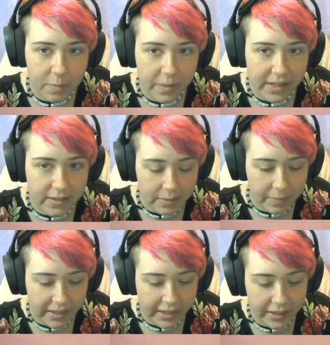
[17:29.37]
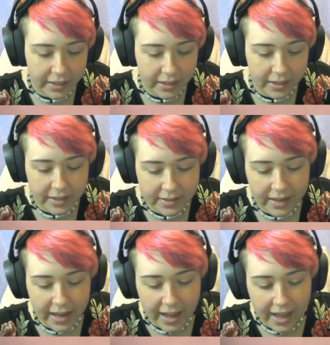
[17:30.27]
beads up here in his
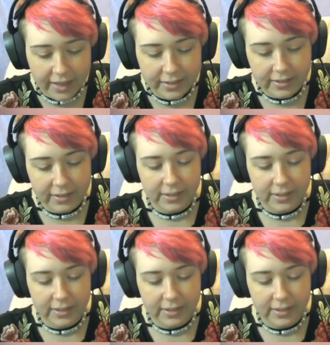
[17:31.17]
hat.